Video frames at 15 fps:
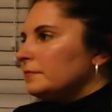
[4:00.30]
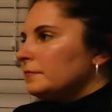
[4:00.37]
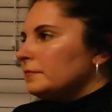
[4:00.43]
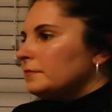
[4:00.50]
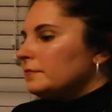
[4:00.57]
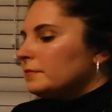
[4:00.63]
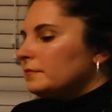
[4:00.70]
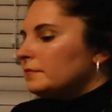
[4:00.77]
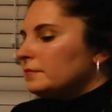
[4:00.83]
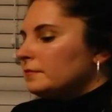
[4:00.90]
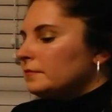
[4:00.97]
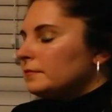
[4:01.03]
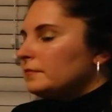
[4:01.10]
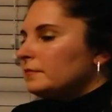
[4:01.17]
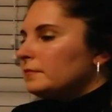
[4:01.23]

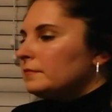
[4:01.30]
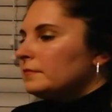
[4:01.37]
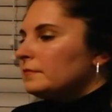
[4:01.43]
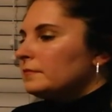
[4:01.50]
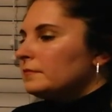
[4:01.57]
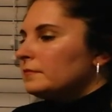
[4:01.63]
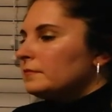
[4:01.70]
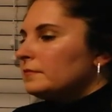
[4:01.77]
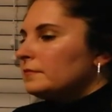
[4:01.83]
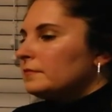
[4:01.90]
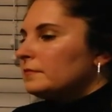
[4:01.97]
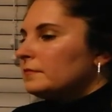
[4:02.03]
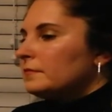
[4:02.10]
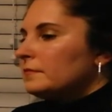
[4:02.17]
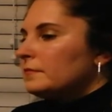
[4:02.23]

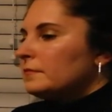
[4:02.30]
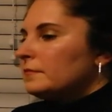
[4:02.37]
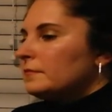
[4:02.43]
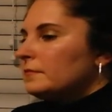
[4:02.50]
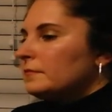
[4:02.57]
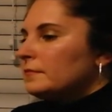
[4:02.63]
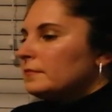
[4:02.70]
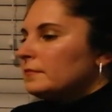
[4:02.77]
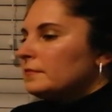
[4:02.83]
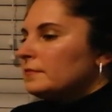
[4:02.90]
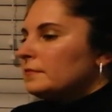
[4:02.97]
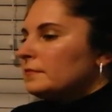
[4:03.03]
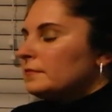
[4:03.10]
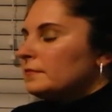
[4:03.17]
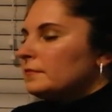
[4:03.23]

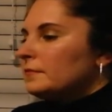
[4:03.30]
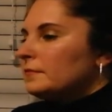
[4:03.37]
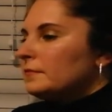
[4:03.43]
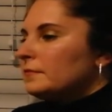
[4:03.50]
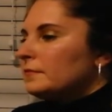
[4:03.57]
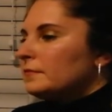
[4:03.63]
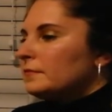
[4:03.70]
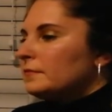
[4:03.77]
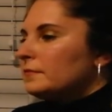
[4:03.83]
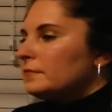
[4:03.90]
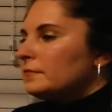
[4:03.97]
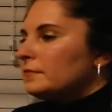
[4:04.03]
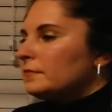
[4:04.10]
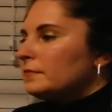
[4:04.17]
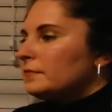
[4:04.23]

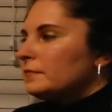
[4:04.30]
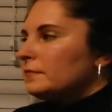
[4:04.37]
(silent)